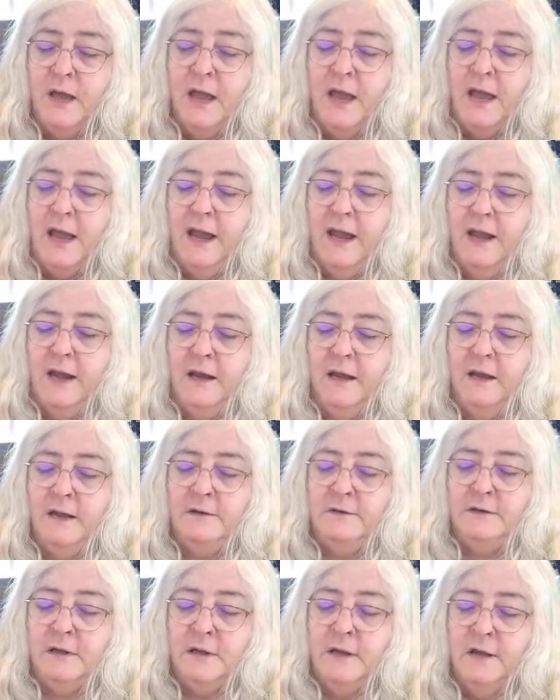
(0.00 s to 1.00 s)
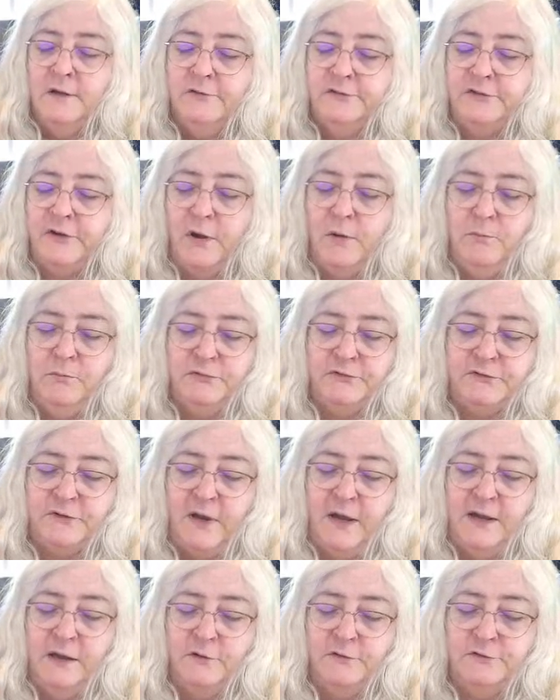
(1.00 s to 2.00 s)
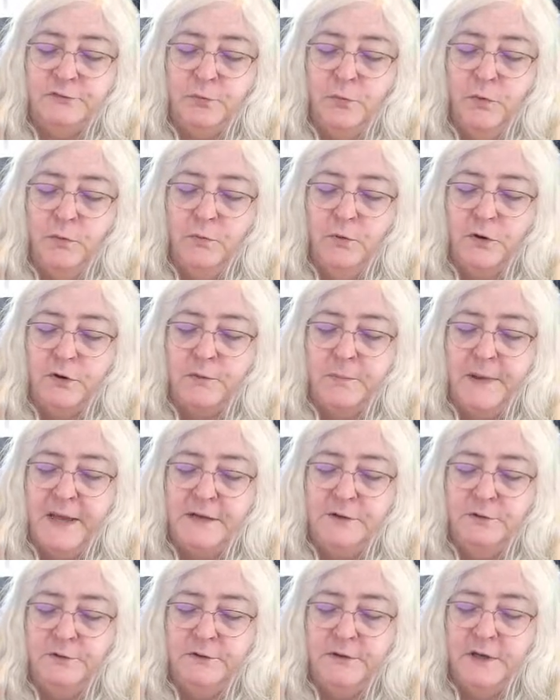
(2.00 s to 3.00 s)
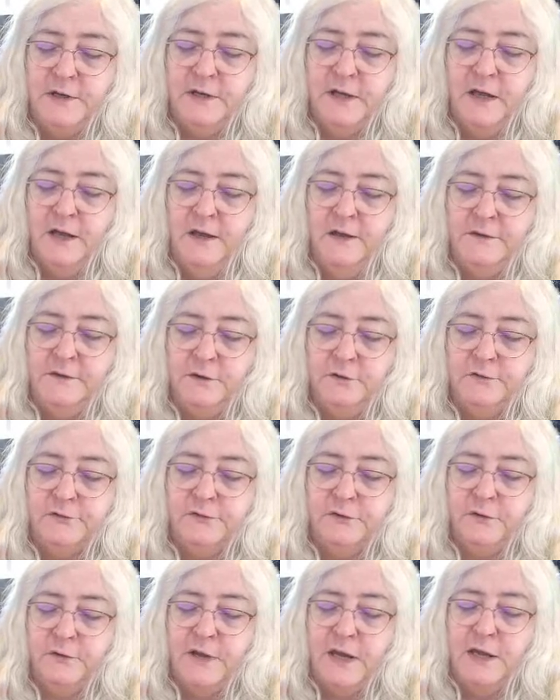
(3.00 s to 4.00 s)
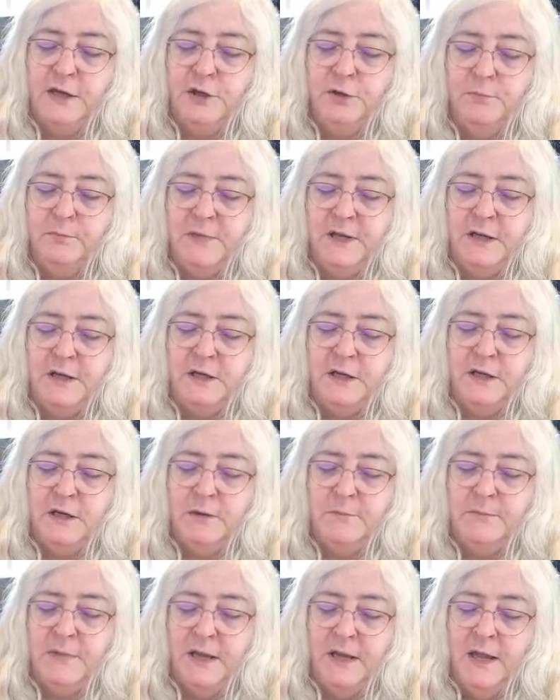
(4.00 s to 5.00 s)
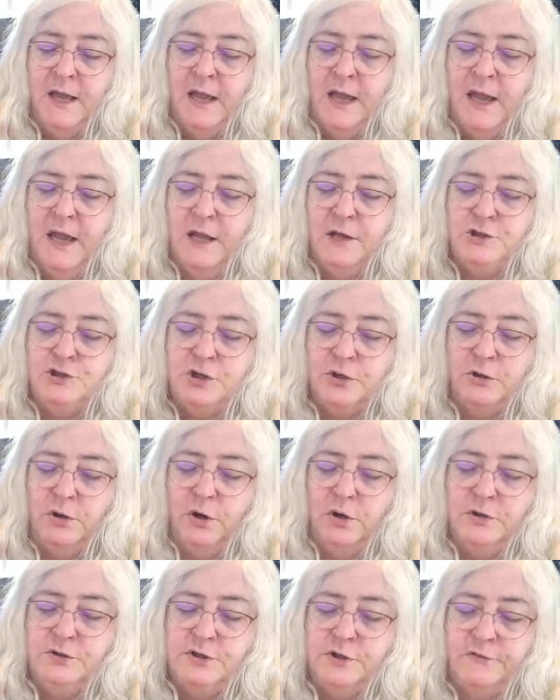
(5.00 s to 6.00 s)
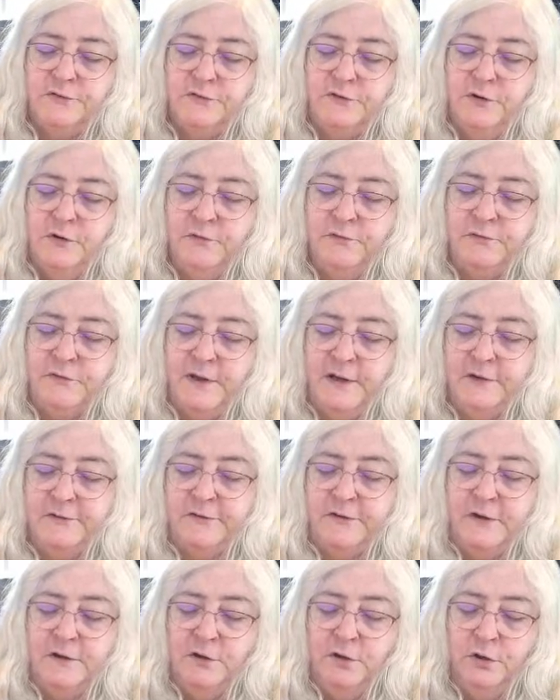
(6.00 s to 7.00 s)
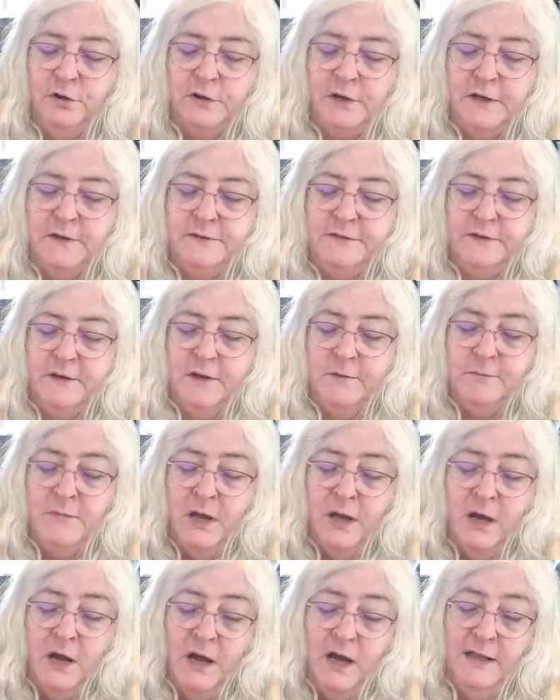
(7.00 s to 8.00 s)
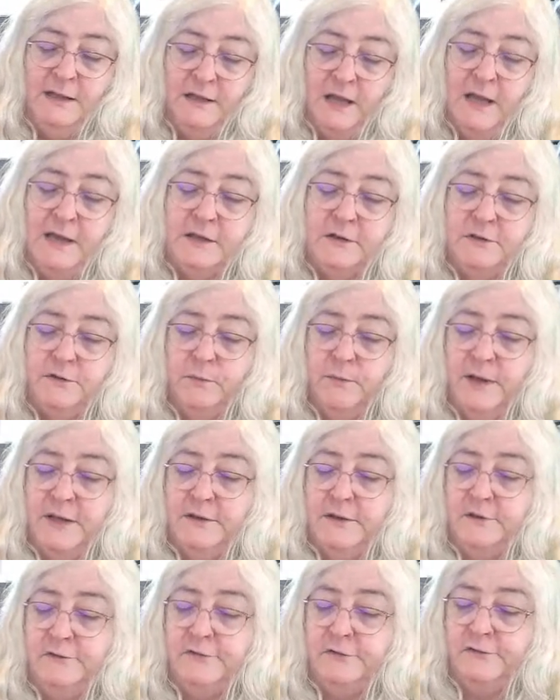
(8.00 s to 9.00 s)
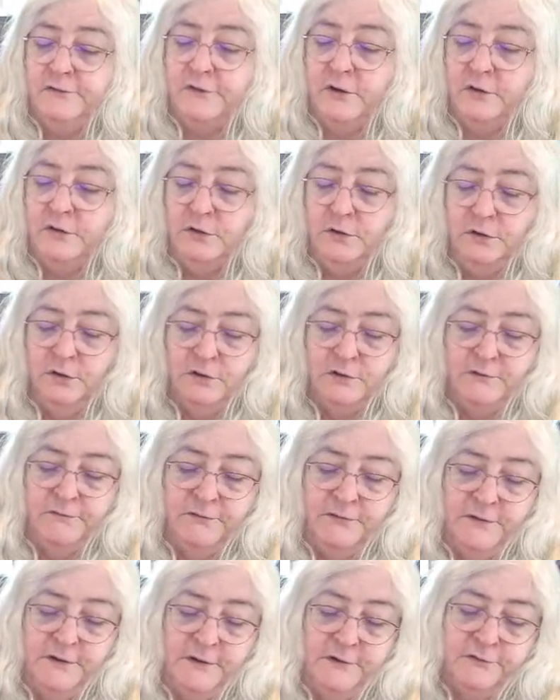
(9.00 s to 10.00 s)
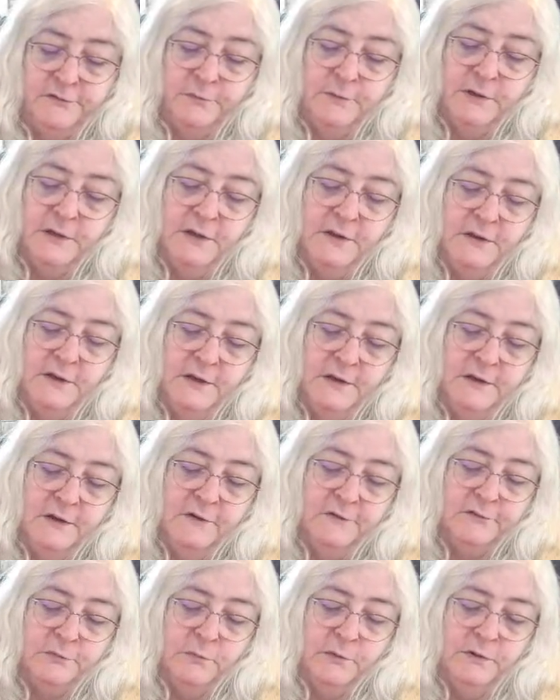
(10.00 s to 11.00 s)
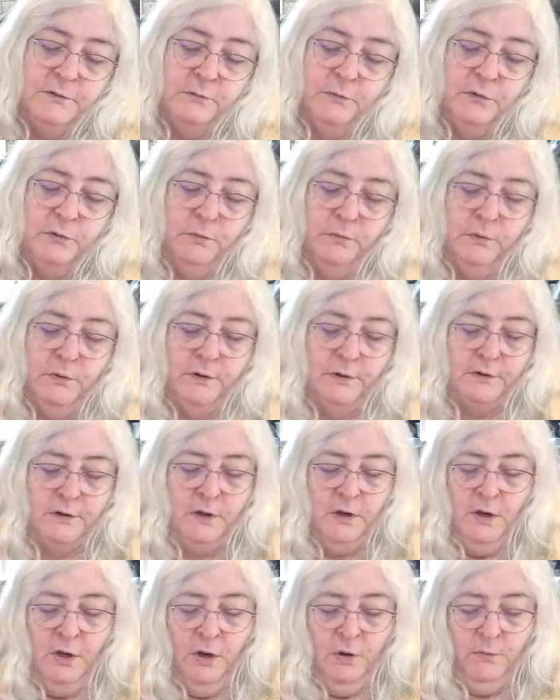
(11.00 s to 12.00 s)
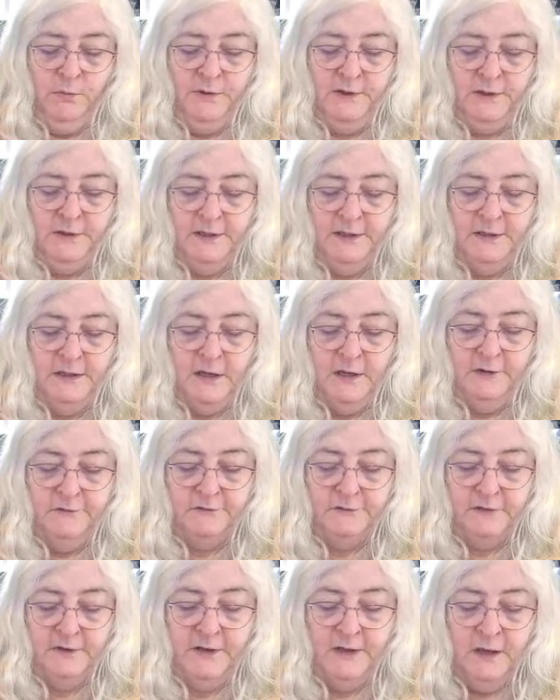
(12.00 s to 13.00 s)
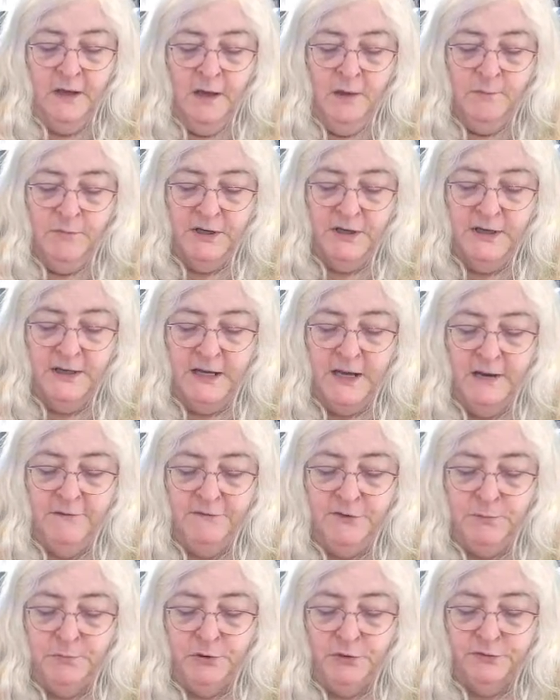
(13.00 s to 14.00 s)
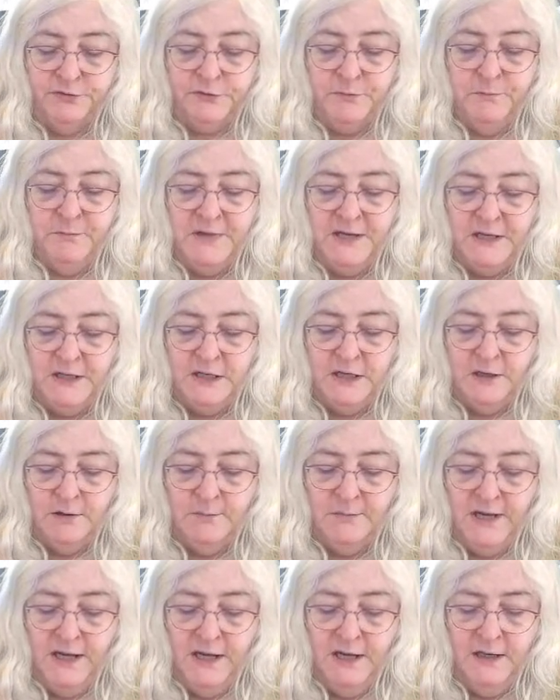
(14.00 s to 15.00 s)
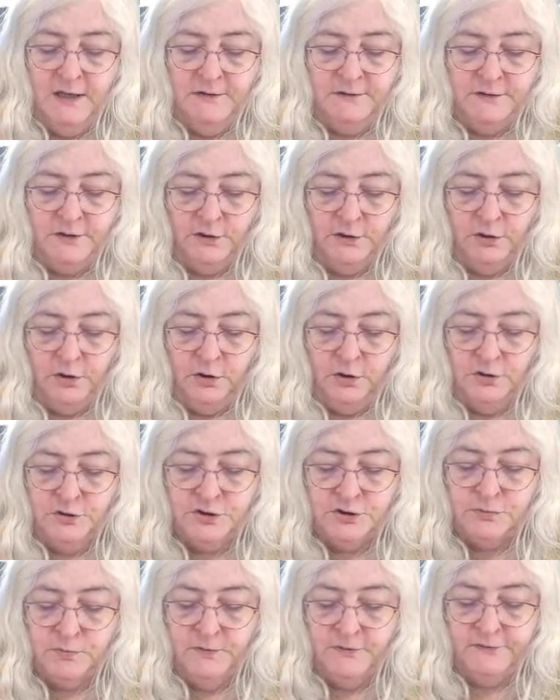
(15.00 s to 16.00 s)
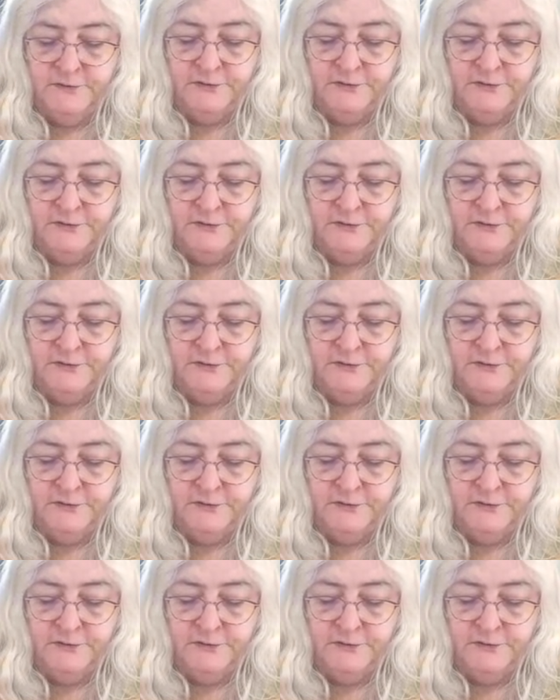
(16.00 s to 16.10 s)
And some styles will work better than the others. So get your medium and your largest snowflakes and look at them. I like the way this is going to look for this one. I think this one will work really nicely. But I gave you both the medium and the large one so